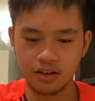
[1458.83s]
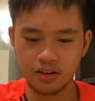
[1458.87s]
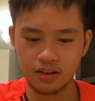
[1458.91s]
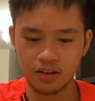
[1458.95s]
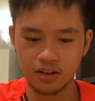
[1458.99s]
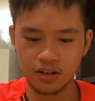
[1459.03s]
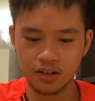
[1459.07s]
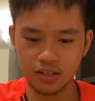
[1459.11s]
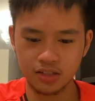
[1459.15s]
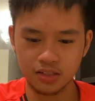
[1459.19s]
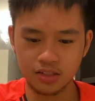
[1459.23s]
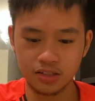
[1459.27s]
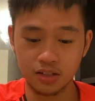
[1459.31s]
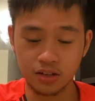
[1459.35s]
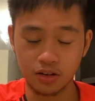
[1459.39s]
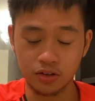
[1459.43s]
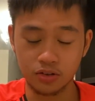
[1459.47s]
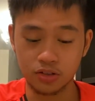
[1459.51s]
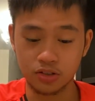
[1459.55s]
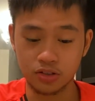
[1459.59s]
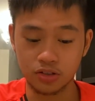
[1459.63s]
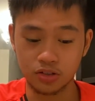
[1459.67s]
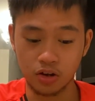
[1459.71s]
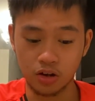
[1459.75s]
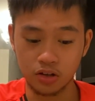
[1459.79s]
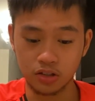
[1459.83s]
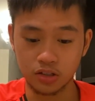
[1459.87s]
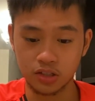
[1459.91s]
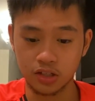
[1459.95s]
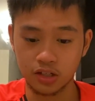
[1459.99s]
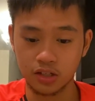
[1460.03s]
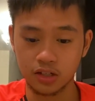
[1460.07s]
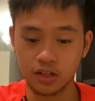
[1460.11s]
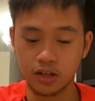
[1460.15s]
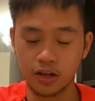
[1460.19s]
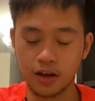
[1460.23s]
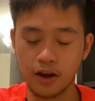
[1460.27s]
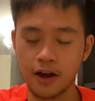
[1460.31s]
It is a good sauce.
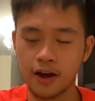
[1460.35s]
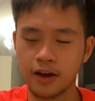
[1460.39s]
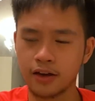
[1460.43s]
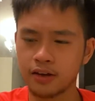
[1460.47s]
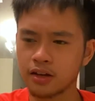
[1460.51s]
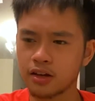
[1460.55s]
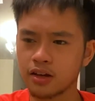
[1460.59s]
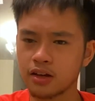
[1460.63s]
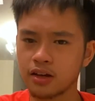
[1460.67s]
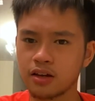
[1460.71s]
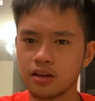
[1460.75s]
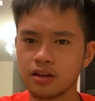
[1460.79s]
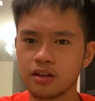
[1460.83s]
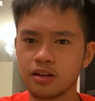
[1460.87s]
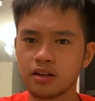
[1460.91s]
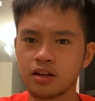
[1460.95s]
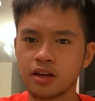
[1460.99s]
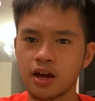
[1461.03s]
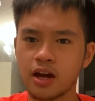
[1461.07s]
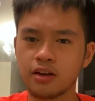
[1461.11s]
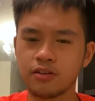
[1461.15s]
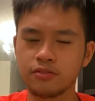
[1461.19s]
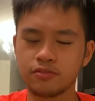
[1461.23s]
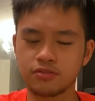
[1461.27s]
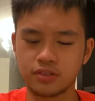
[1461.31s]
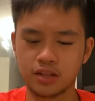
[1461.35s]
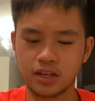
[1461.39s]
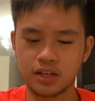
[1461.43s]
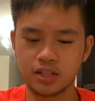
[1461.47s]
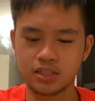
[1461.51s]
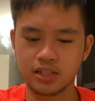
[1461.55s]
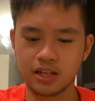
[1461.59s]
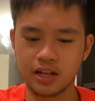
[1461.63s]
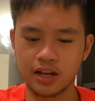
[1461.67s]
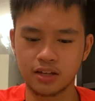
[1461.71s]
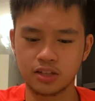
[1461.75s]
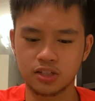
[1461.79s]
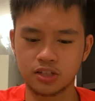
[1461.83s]
It kind of
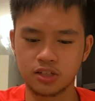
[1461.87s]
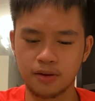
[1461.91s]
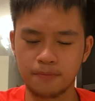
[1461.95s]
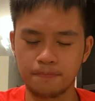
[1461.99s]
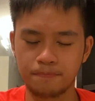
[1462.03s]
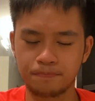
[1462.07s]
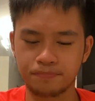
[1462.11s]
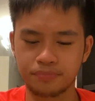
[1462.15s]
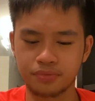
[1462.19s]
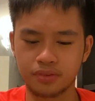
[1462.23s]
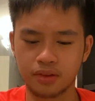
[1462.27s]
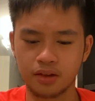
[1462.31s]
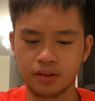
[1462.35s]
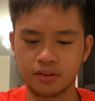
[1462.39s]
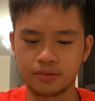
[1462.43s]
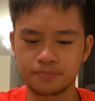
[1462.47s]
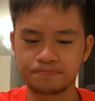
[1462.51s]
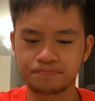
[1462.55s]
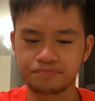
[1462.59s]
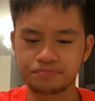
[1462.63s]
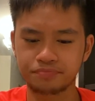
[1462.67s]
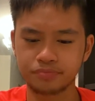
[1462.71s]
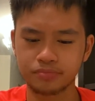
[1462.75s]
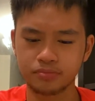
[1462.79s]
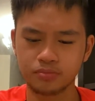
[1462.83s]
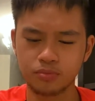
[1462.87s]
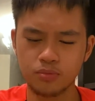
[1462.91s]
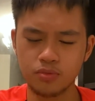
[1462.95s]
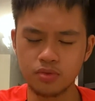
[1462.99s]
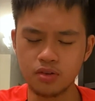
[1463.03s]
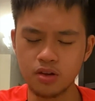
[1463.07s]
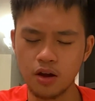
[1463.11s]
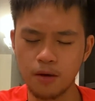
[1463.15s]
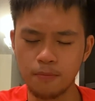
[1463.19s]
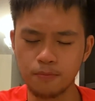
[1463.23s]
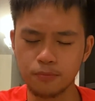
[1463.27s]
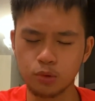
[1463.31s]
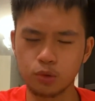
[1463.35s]
tastes like some
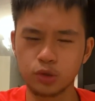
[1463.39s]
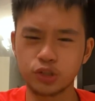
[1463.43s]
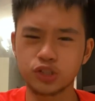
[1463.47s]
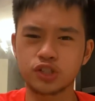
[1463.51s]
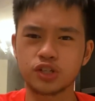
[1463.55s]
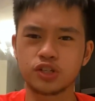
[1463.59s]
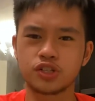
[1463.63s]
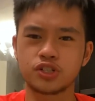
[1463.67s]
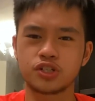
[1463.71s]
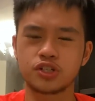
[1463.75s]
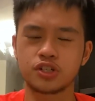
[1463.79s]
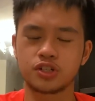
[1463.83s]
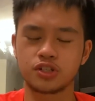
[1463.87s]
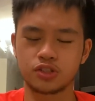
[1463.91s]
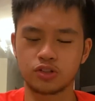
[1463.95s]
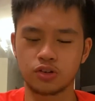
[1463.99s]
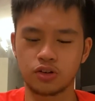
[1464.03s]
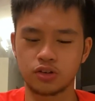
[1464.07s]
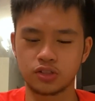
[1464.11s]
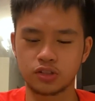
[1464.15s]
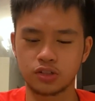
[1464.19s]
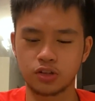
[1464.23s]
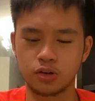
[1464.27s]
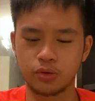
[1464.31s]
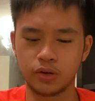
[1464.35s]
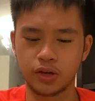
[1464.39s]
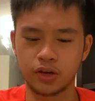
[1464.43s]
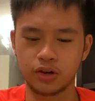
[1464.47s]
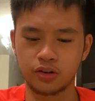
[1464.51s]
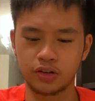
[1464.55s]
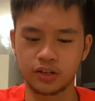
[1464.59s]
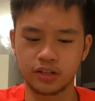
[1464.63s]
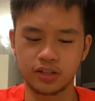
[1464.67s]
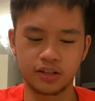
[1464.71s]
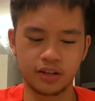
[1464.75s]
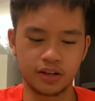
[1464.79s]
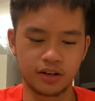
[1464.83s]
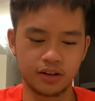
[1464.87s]
Worcestershire sauce going on
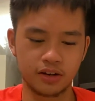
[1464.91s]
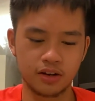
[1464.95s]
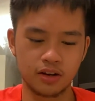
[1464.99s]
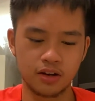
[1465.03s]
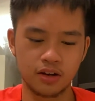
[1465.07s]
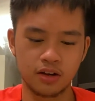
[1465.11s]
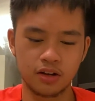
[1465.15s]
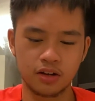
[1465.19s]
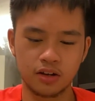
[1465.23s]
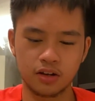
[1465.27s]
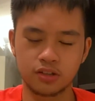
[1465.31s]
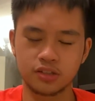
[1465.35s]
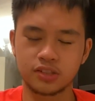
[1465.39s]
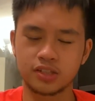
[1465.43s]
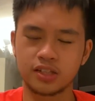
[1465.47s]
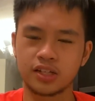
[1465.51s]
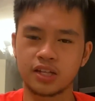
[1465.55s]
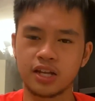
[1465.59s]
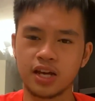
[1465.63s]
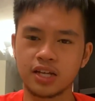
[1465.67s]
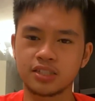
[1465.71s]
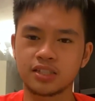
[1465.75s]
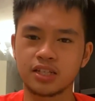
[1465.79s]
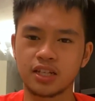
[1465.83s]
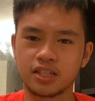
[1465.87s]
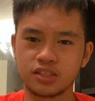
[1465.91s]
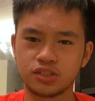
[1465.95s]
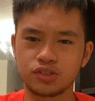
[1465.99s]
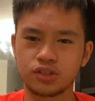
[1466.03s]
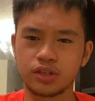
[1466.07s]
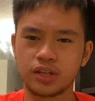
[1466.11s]
in there, because it has that